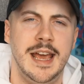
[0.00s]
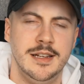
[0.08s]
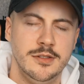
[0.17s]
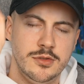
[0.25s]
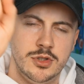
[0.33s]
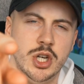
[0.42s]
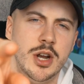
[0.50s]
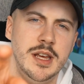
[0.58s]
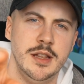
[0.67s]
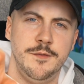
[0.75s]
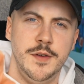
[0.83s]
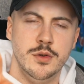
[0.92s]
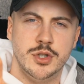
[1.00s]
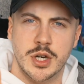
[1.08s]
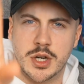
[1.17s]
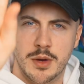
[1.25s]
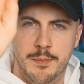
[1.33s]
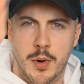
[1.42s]
Hey, Johnny in the
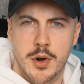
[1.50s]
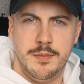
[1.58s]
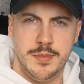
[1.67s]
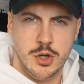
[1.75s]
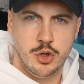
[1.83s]
future, put up the